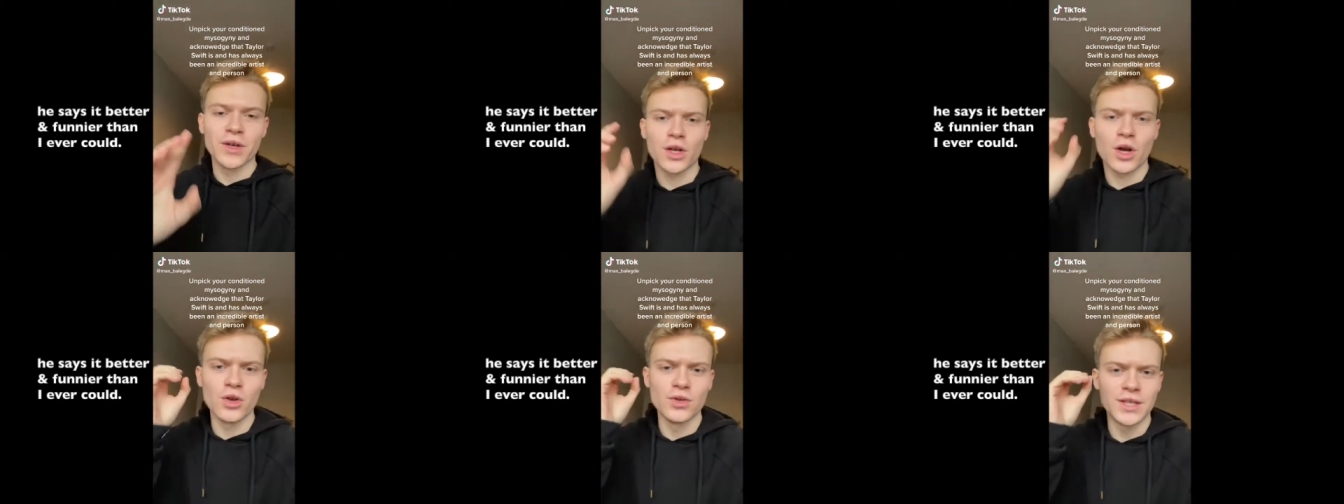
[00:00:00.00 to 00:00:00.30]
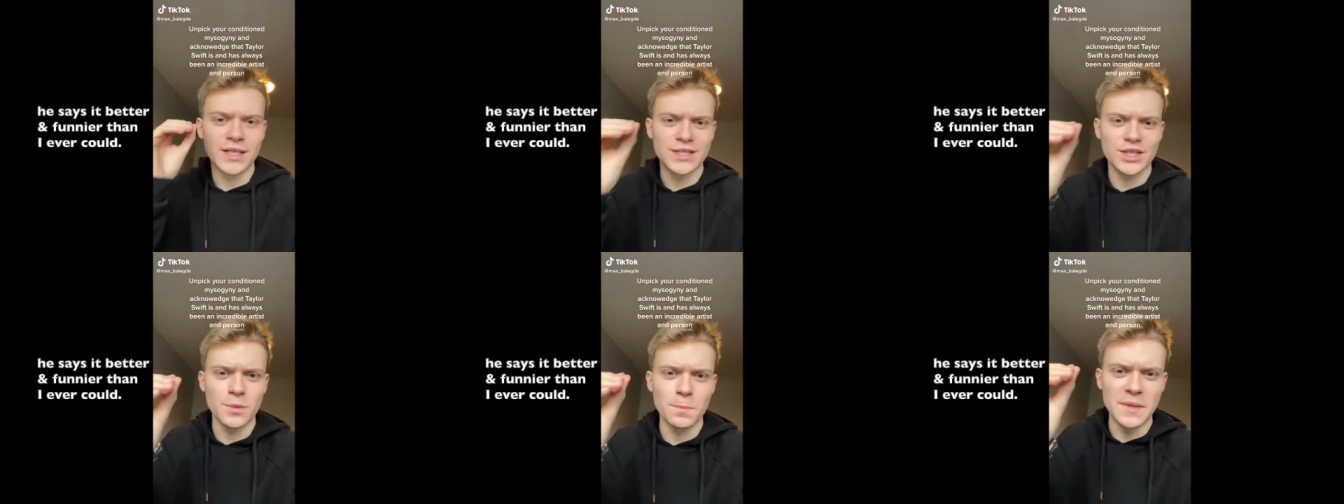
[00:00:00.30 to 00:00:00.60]

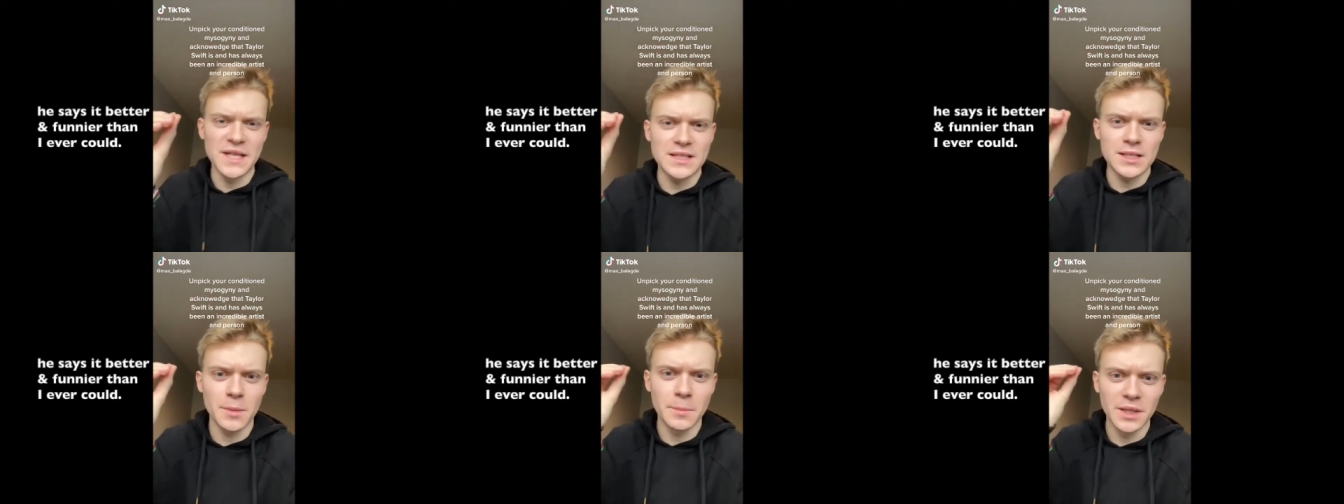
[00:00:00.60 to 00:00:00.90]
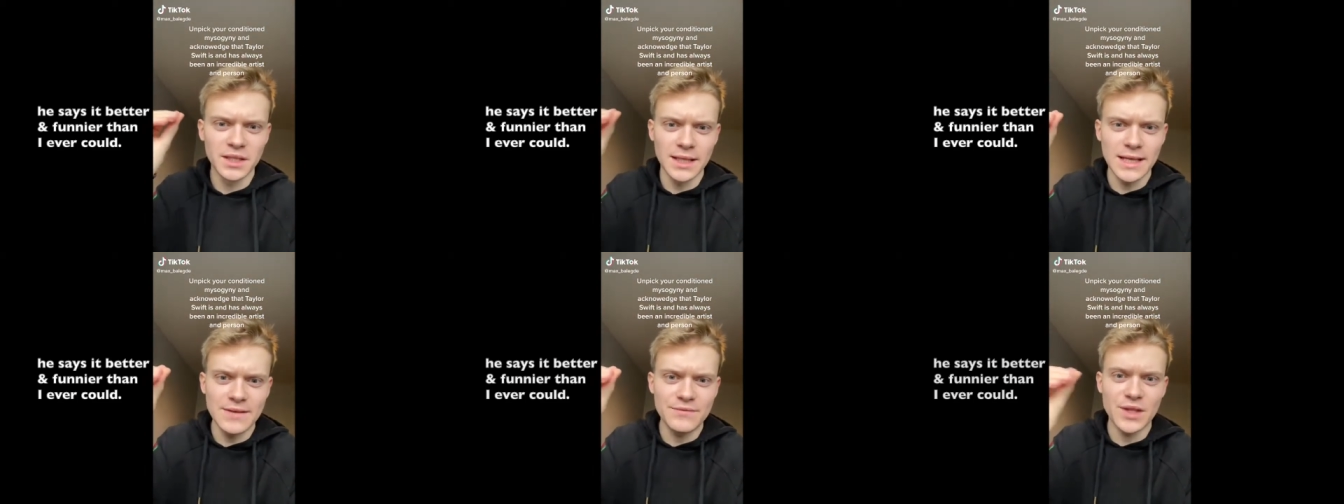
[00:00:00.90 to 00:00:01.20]
conditioned me to
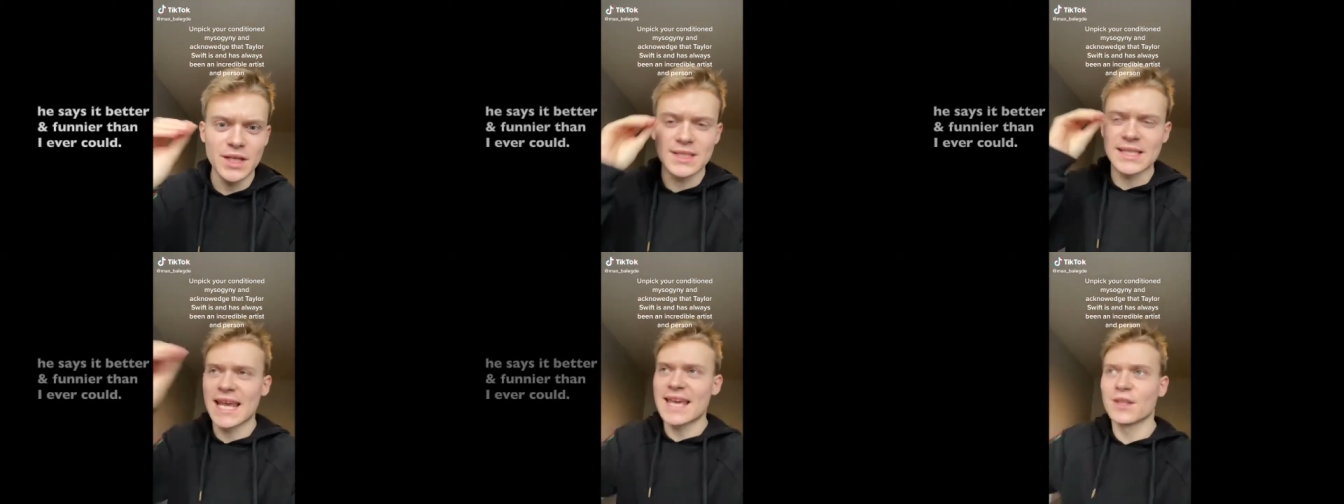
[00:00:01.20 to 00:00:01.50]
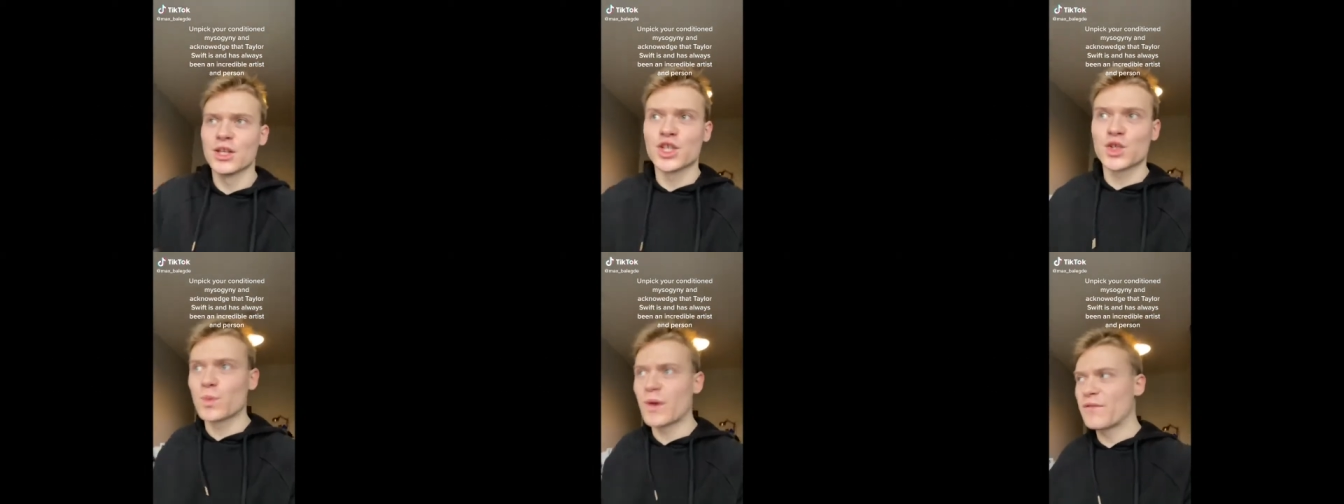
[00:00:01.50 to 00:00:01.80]
believe that
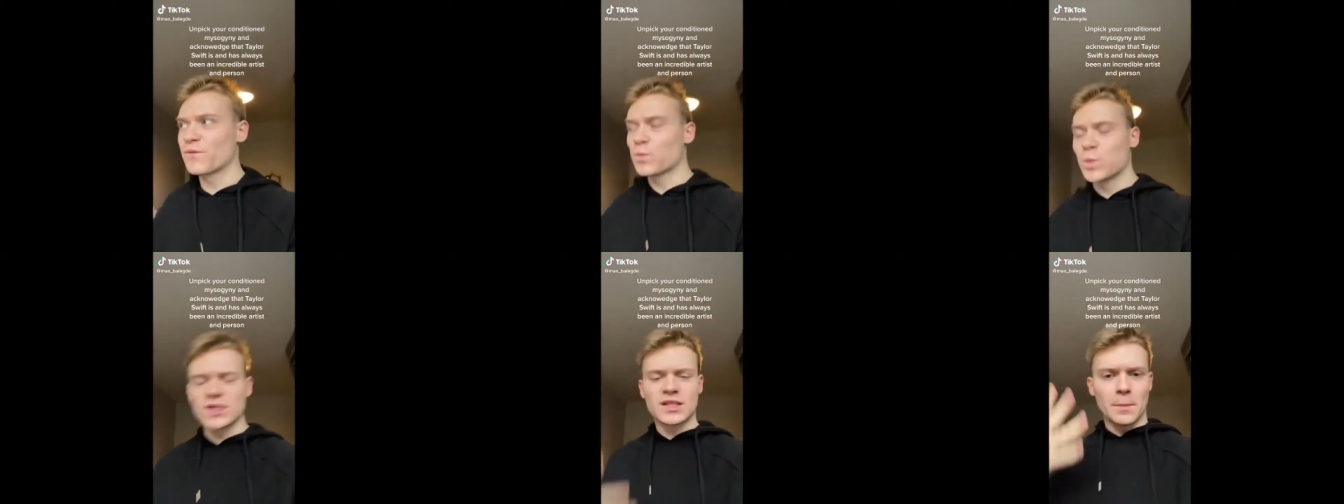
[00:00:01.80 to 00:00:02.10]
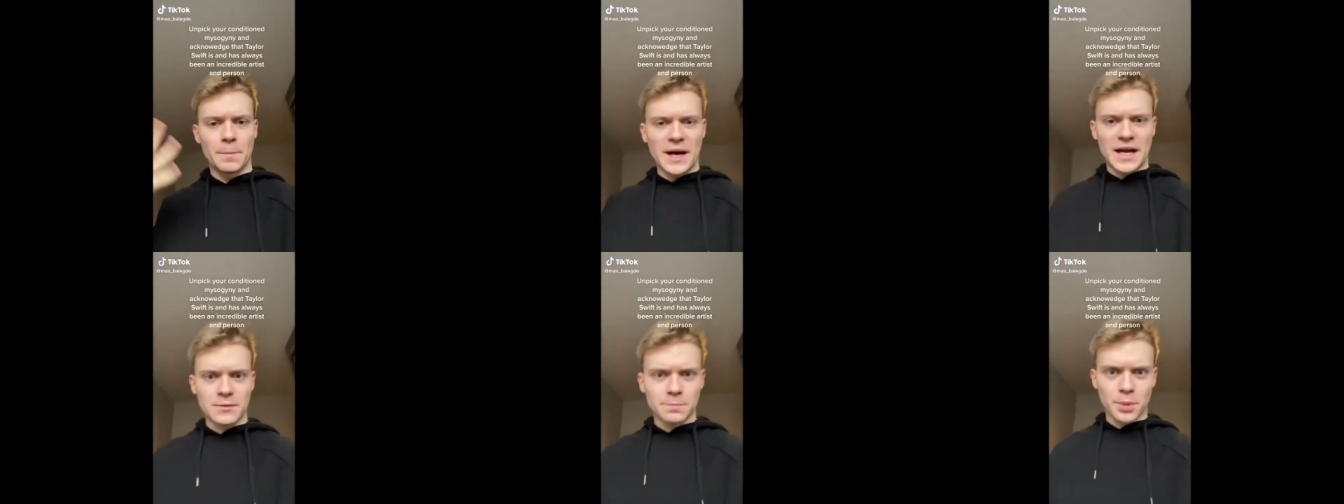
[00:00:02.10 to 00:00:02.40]
Taylor Swift was a
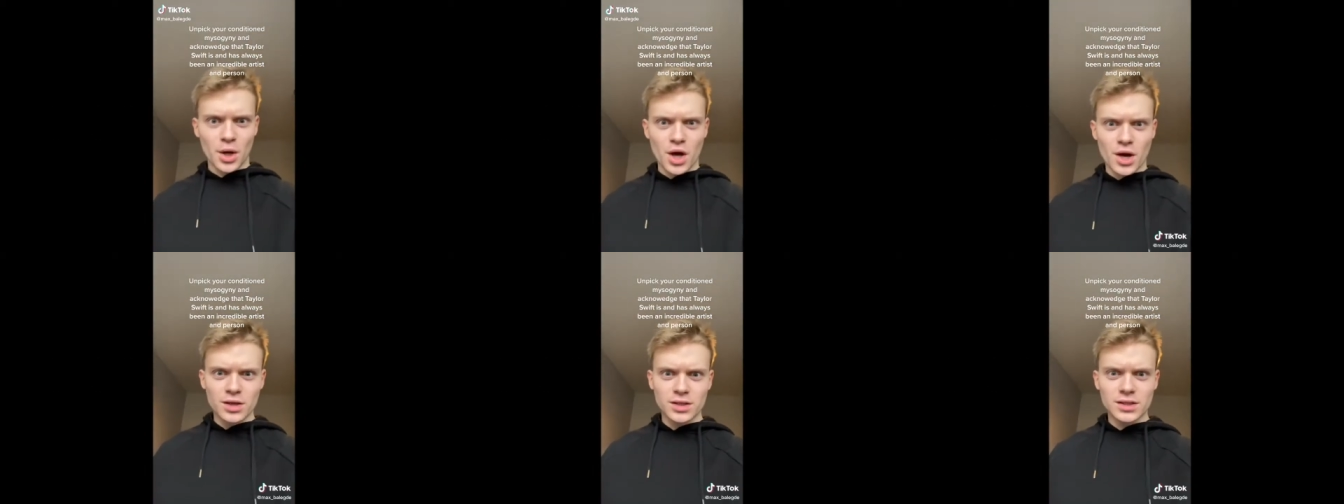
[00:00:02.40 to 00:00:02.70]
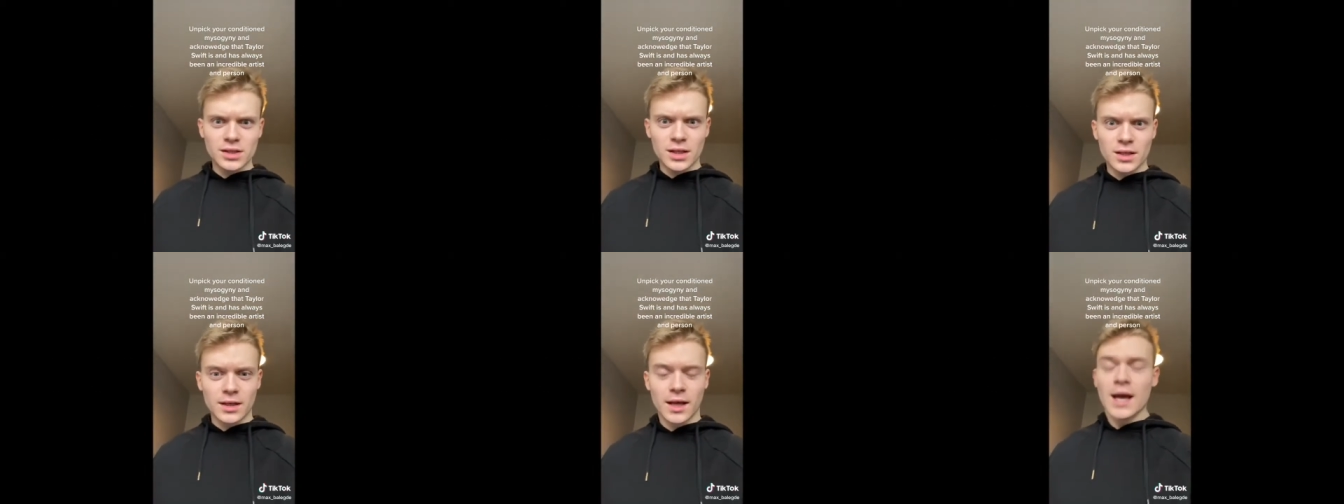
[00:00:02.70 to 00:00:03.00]
bad
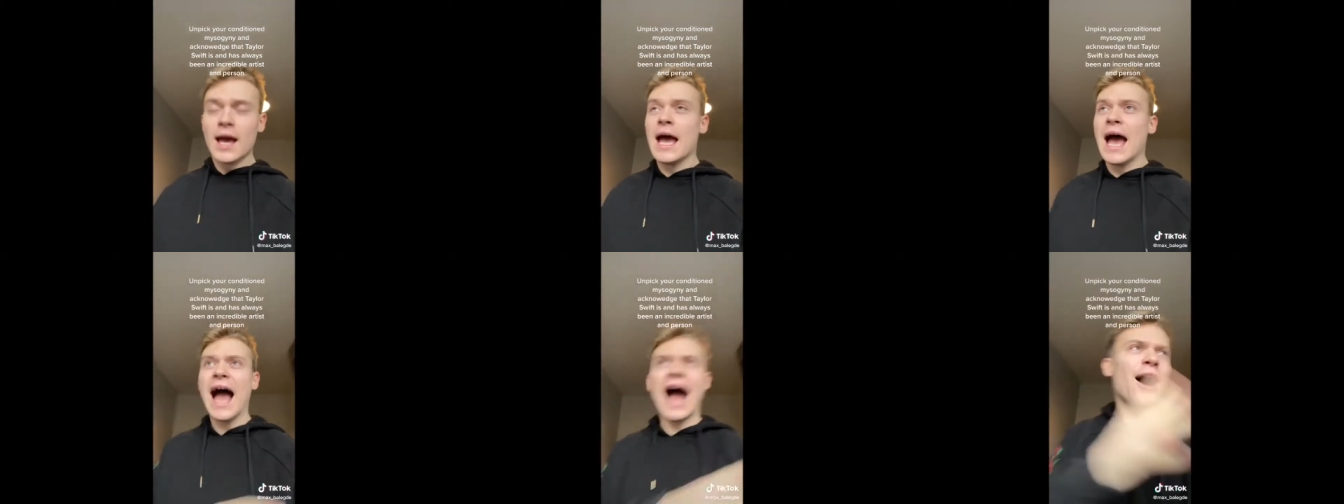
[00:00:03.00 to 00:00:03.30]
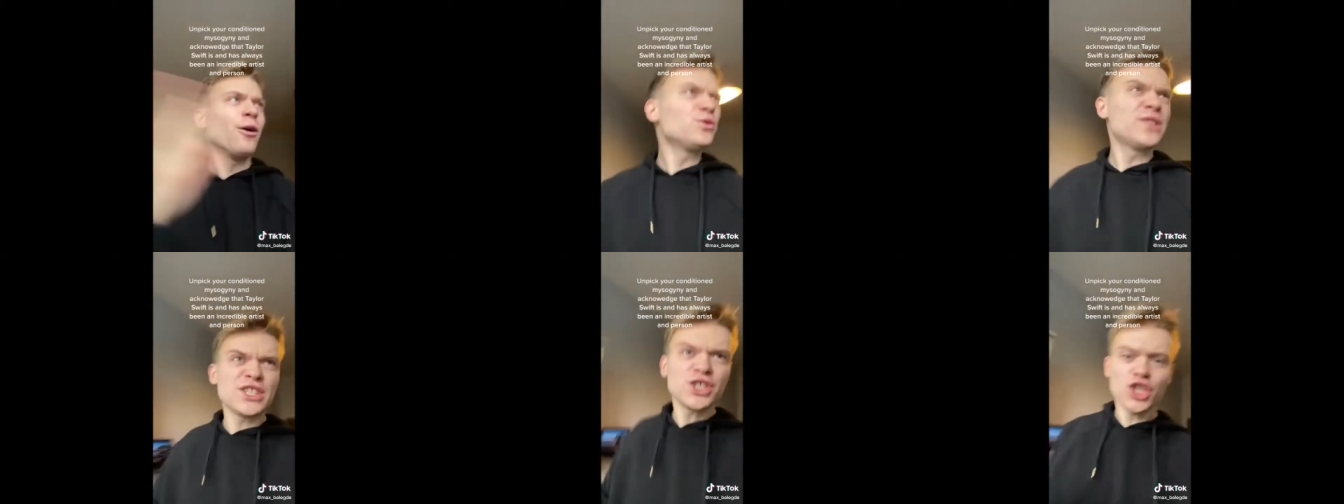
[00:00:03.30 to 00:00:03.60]
person.
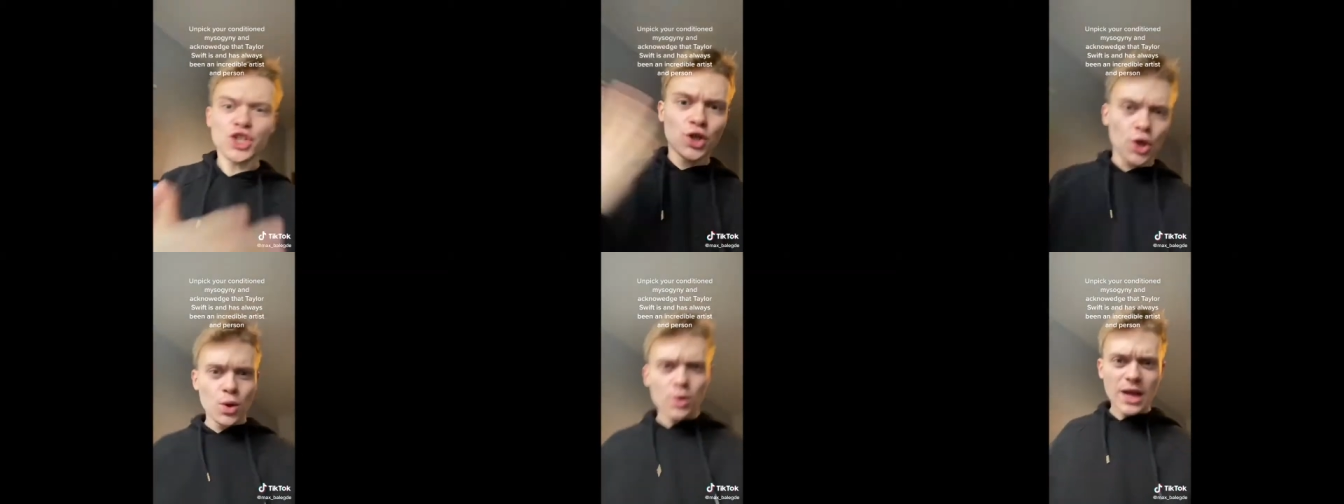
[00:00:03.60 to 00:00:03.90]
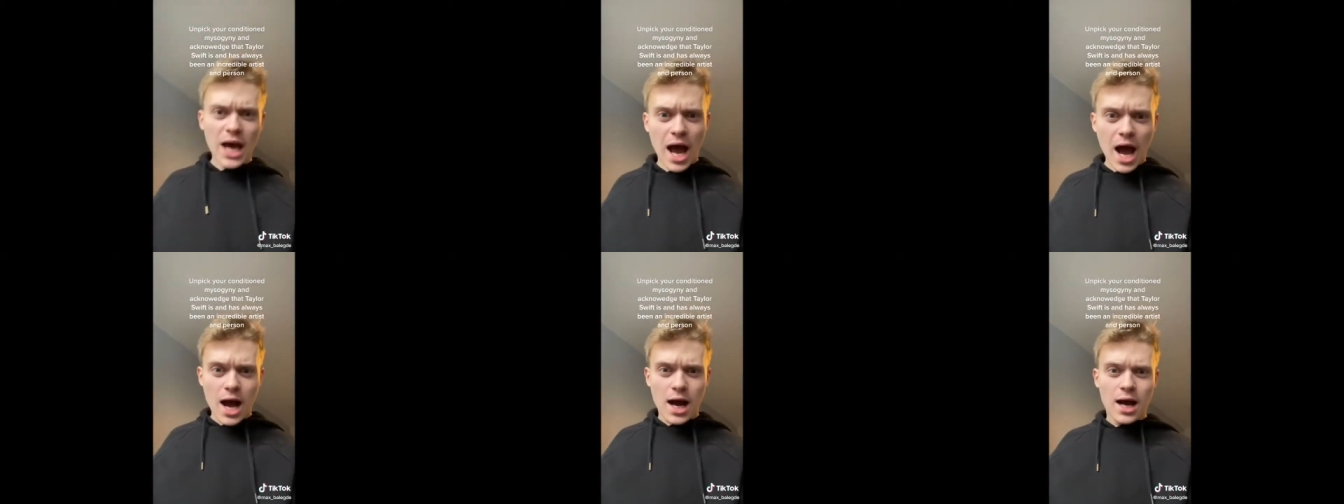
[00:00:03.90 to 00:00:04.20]
How did you do
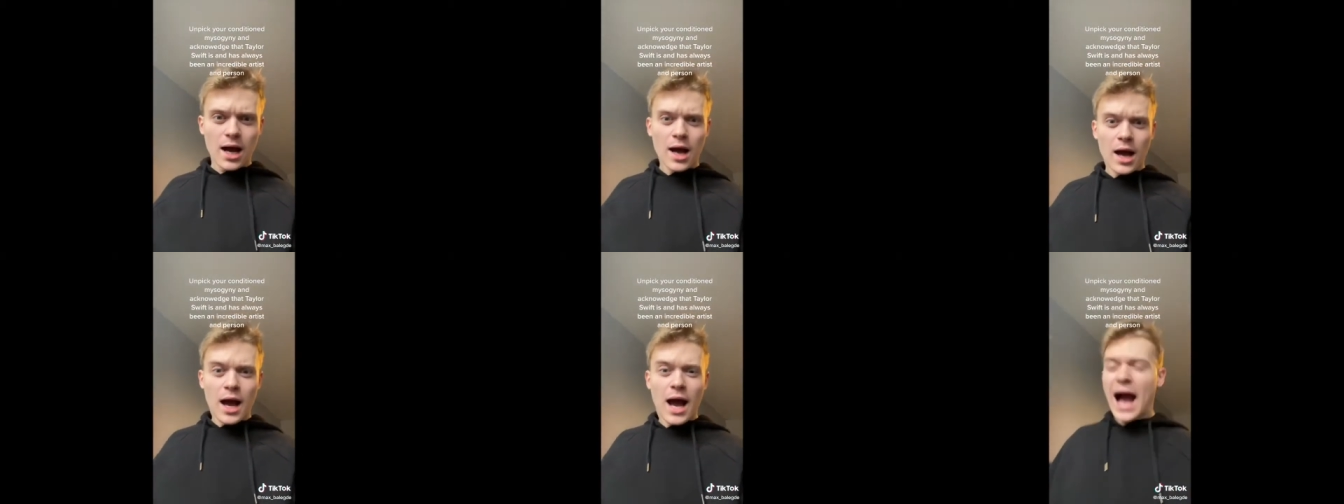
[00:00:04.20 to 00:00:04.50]
that?